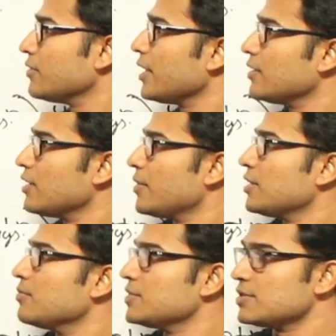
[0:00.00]
and they
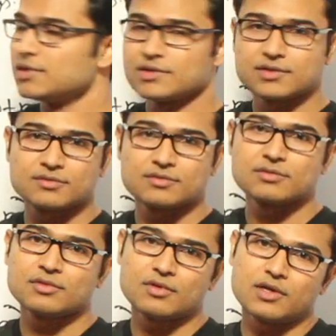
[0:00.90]
might miss this,
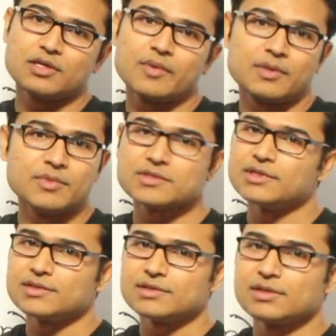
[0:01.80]
or they might miss
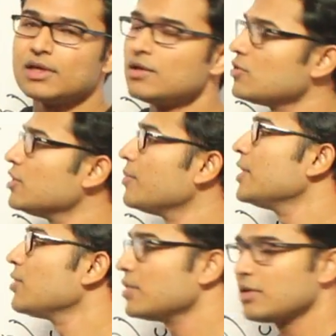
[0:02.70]
this. So
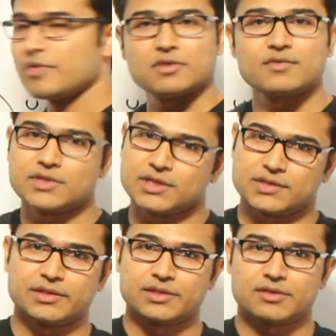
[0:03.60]
depending on the question, we shall
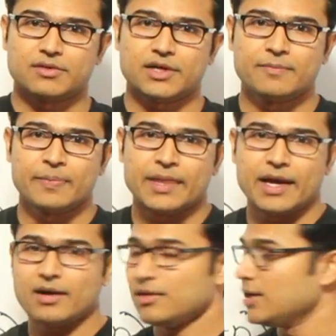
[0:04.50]
see it, right?
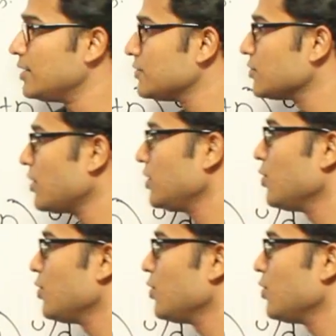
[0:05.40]
And it is not